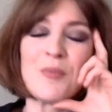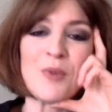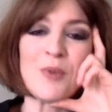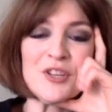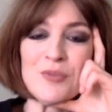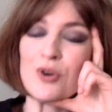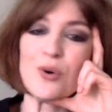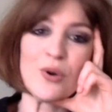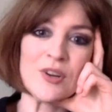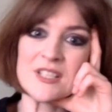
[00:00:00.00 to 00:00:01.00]
worked the Royal
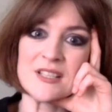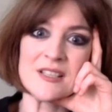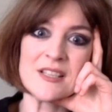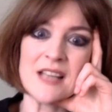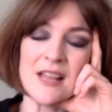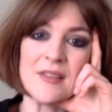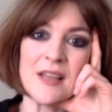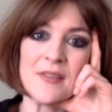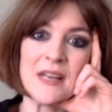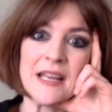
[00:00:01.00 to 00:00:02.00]
Court and
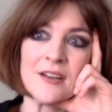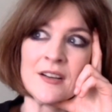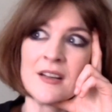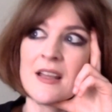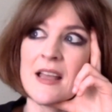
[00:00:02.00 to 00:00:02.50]
the Lyre,